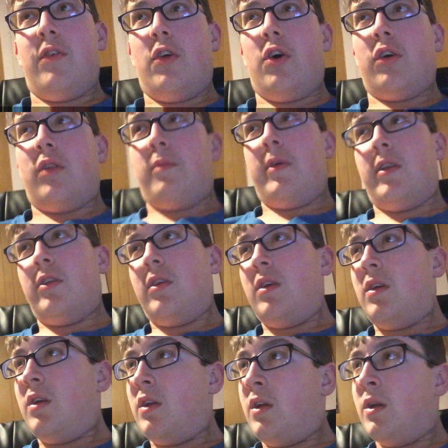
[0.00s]
vlogs have
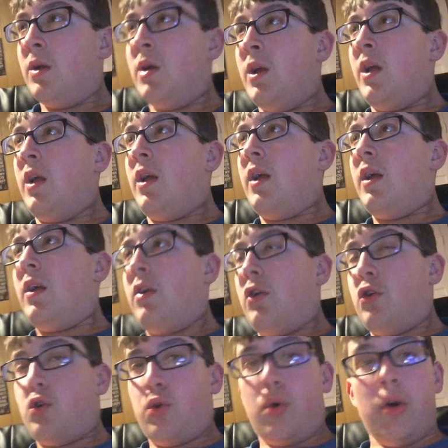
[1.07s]
been
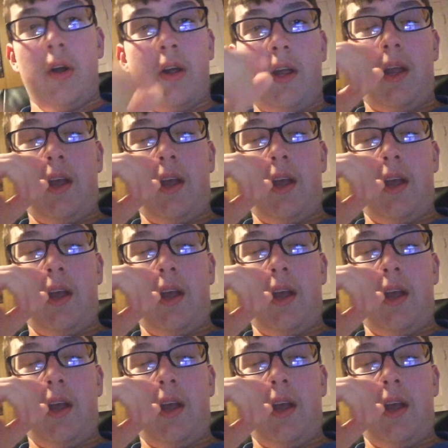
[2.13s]
short